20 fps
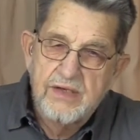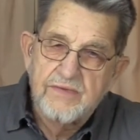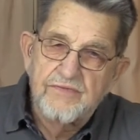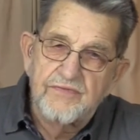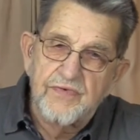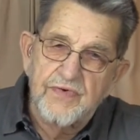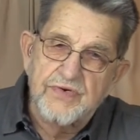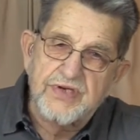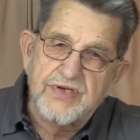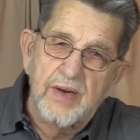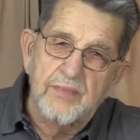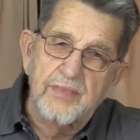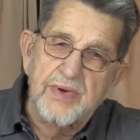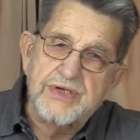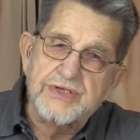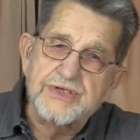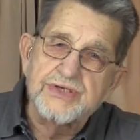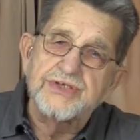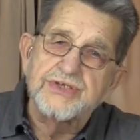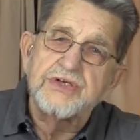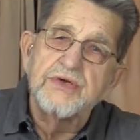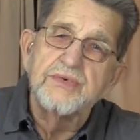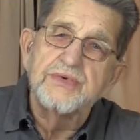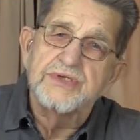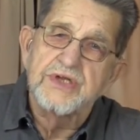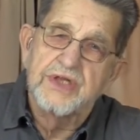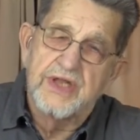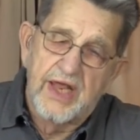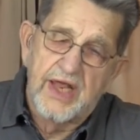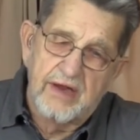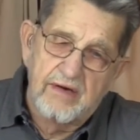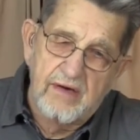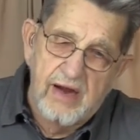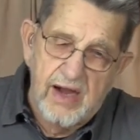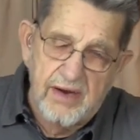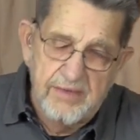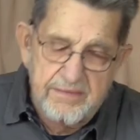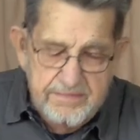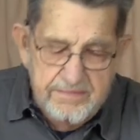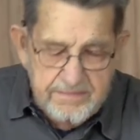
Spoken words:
For some reason, she was in that crowd.